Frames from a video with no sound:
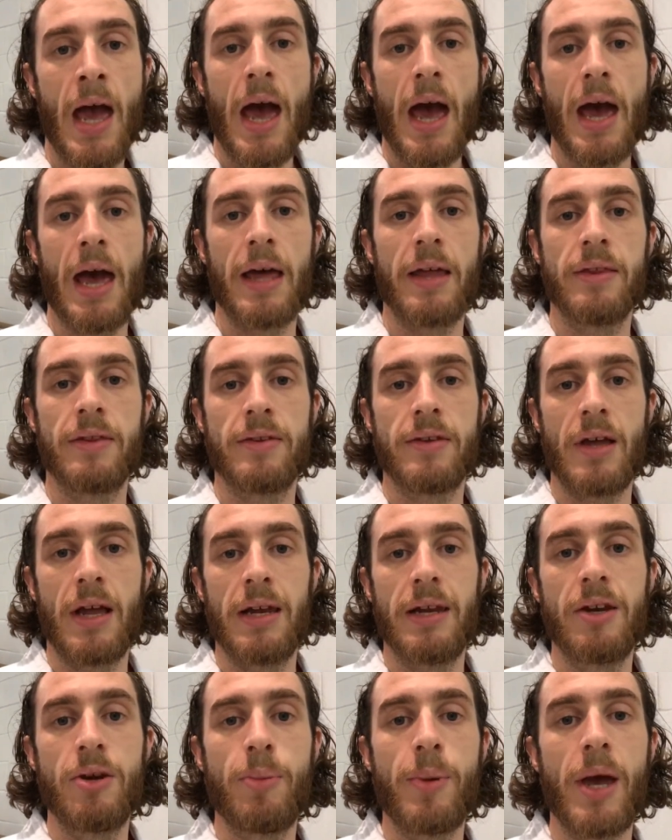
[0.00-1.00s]
and a
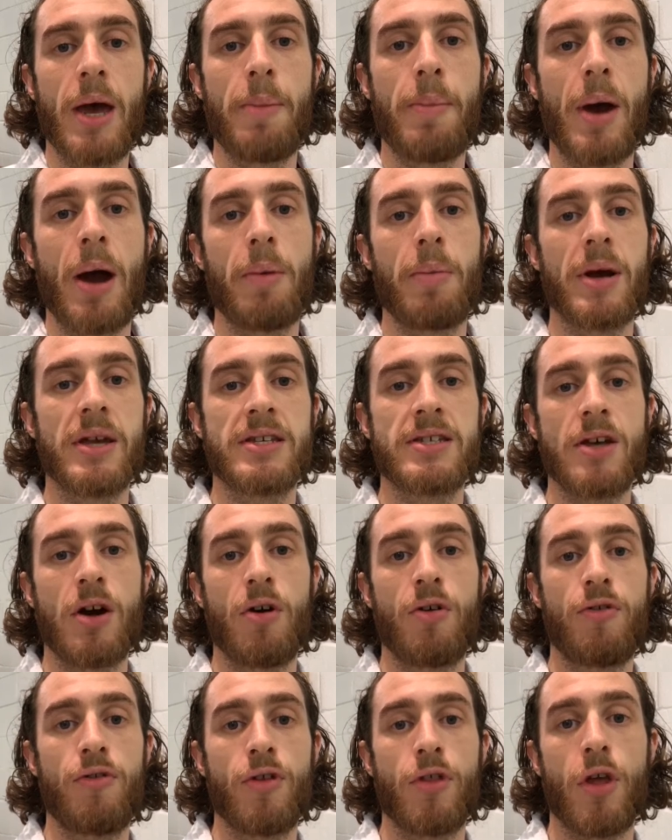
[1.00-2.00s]
little bit about
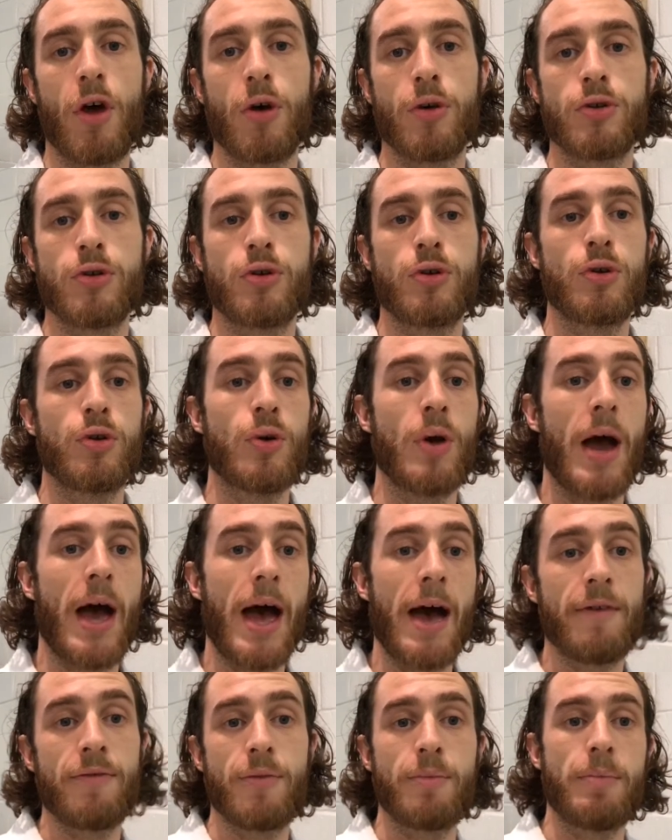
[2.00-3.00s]
myself for those who
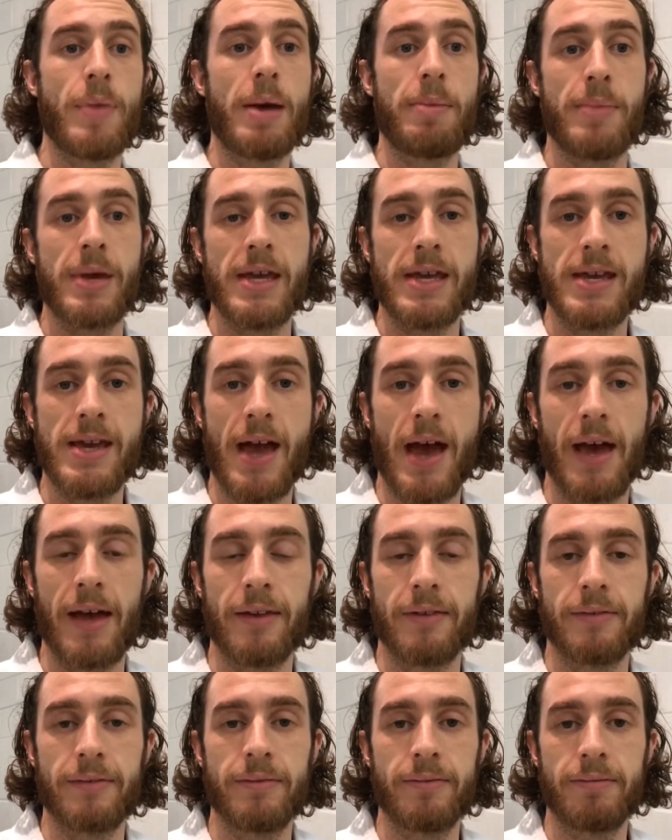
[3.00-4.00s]
haven't met me
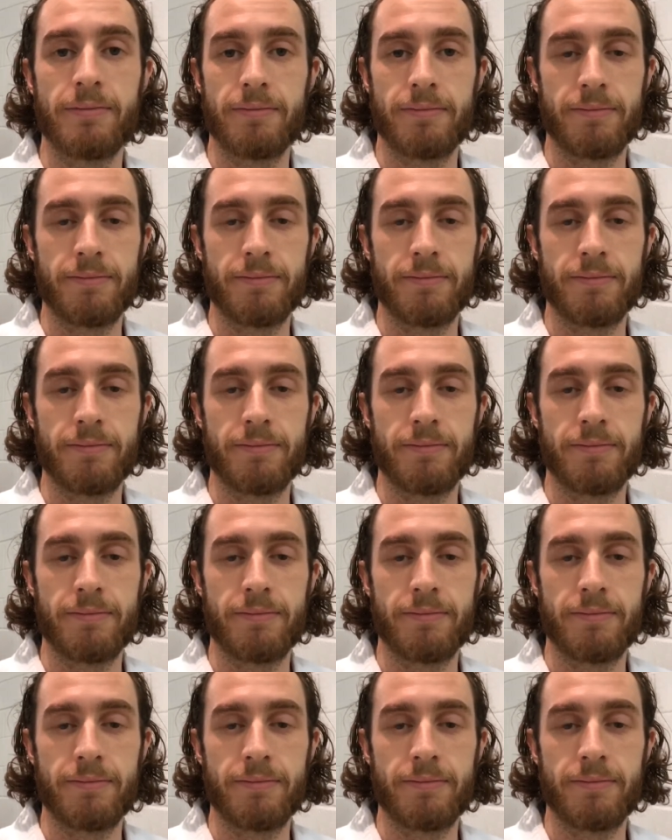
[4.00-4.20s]
and